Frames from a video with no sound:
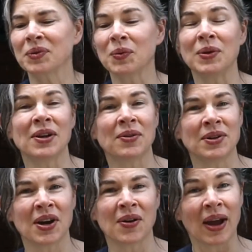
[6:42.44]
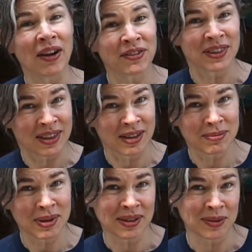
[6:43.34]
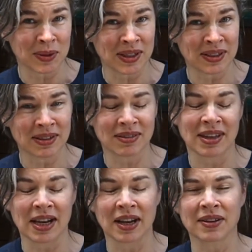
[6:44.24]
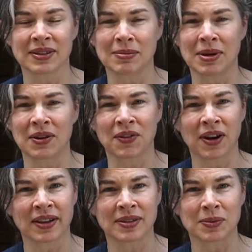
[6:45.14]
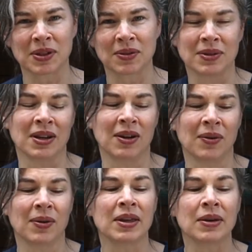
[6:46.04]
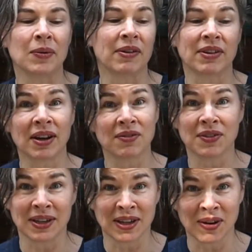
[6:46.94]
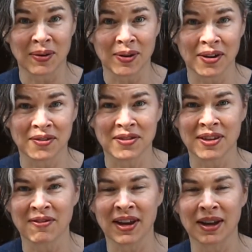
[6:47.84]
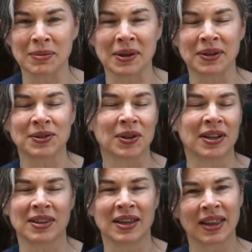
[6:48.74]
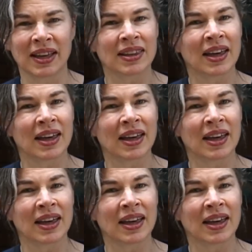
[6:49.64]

we don't know everything because we didn't get it custom made for us. We don't know, we haven't had video of the van build or anything like